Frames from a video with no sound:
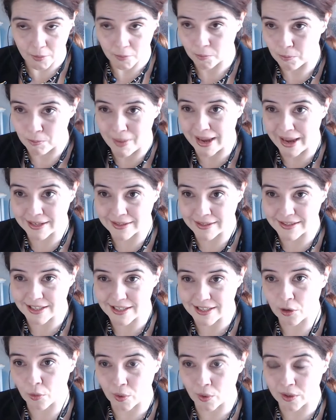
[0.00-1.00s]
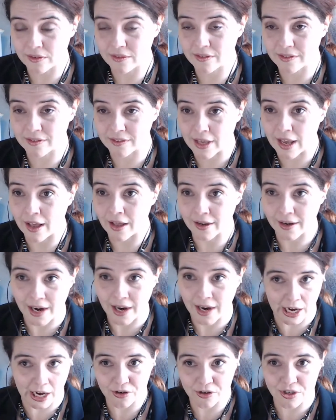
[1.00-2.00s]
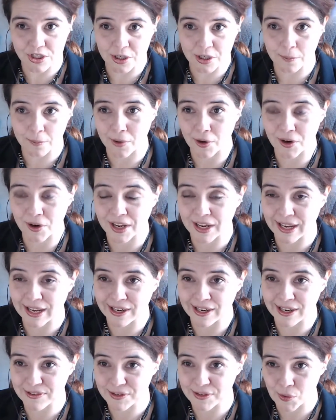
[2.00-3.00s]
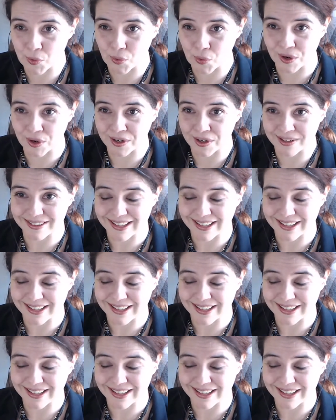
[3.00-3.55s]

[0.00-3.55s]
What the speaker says: main sequence, young hydrogen burning in its core,